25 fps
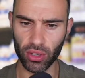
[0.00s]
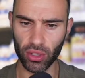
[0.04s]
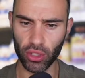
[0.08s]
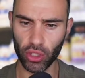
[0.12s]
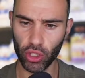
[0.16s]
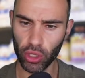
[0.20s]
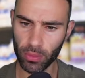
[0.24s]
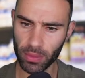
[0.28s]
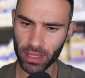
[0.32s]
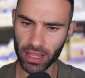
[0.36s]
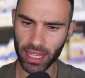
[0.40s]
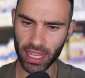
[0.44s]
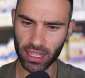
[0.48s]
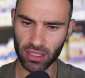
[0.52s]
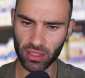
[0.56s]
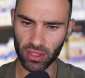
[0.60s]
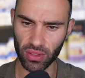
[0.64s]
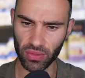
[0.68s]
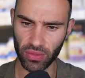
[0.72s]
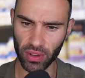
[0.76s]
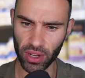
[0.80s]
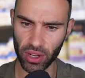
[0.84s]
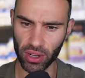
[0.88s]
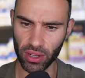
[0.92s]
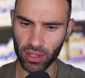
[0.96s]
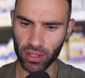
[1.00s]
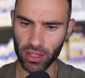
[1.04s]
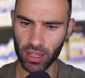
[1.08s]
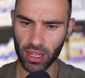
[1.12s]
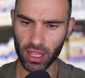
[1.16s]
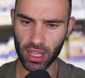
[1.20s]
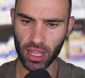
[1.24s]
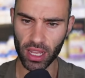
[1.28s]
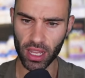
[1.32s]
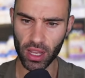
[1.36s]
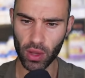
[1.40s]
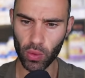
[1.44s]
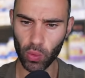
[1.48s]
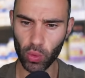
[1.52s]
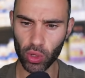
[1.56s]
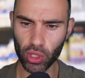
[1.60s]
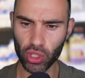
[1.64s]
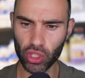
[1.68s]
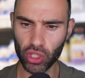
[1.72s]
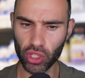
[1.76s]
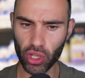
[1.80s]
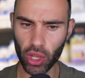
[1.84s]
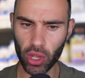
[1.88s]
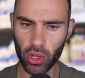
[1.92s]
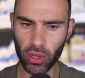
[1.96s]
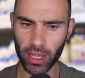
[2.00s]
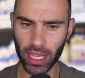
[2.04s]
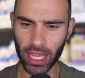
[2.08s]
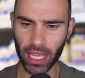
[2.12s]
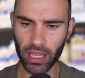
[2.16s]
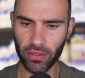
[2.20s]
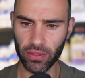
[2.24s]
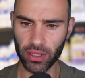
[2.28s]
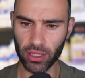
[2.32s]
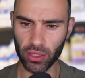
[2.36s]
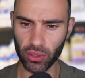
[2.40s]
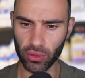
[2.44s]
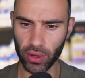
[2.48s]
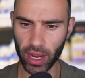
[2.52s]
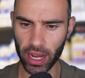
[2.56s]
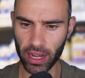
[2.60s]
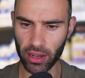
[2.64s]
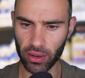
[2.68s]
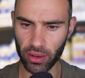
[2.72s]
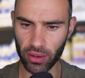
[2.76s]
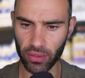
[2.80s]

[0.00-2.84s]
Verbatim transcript: human lactoferrin would show even greater